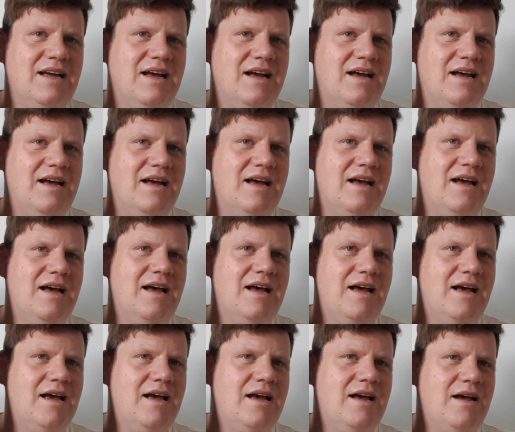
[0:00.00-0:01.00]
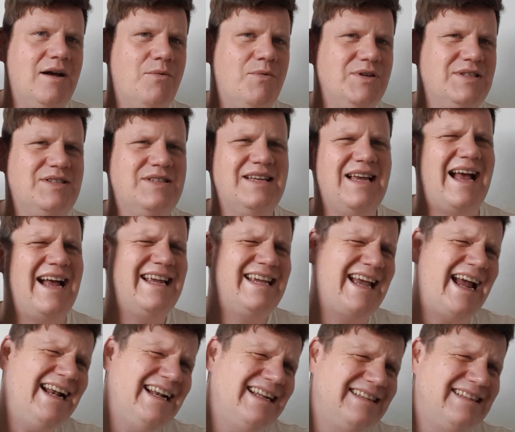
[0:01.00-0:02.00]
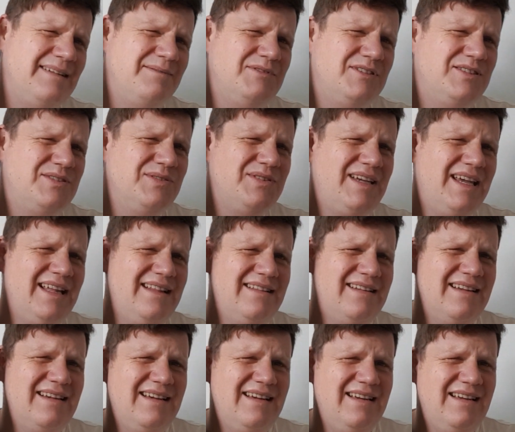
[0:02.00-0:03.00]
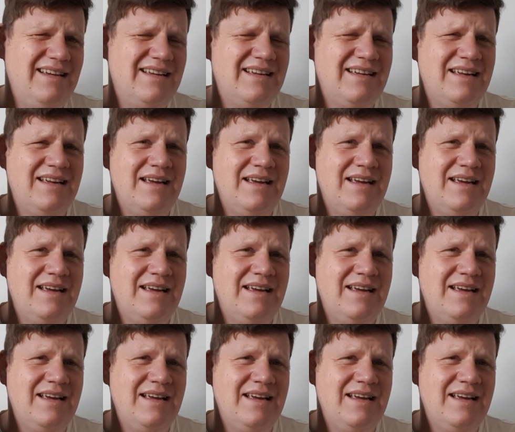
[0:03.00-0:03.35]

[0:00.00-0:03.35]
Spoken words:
Was kind of tempted to get the